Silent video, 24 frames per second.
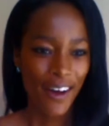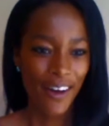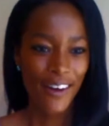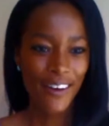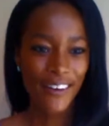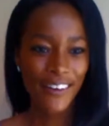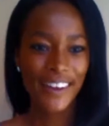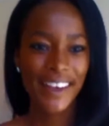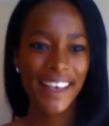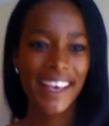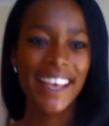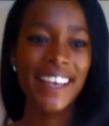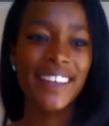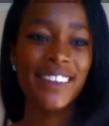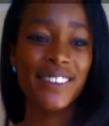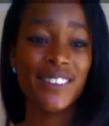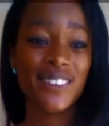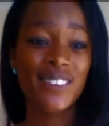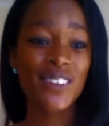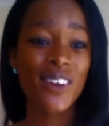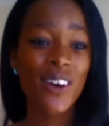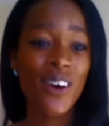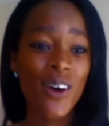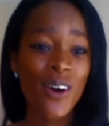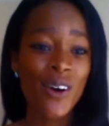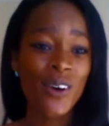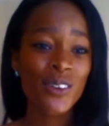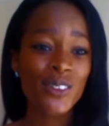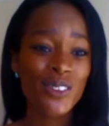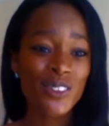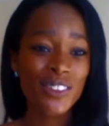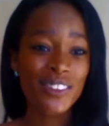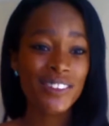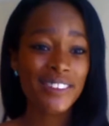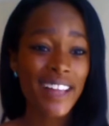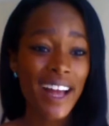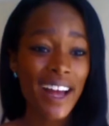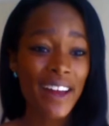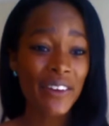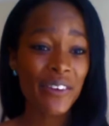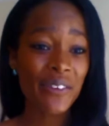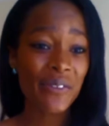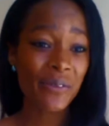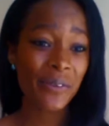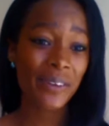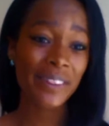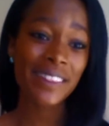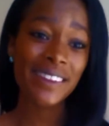okay, so to start
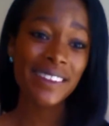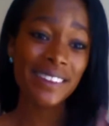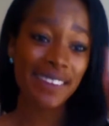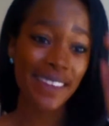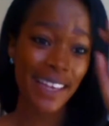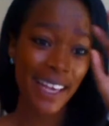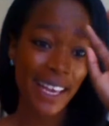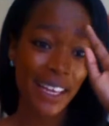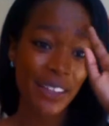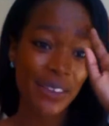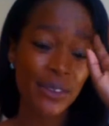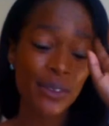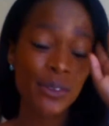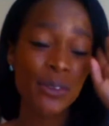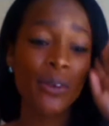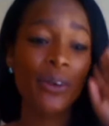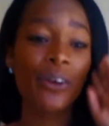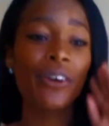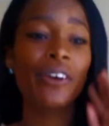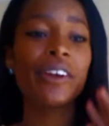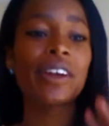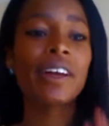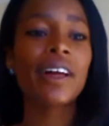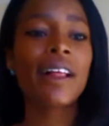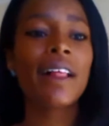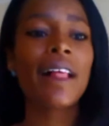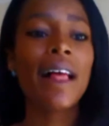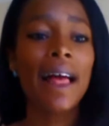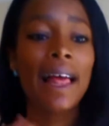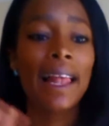off with this hair tutorial,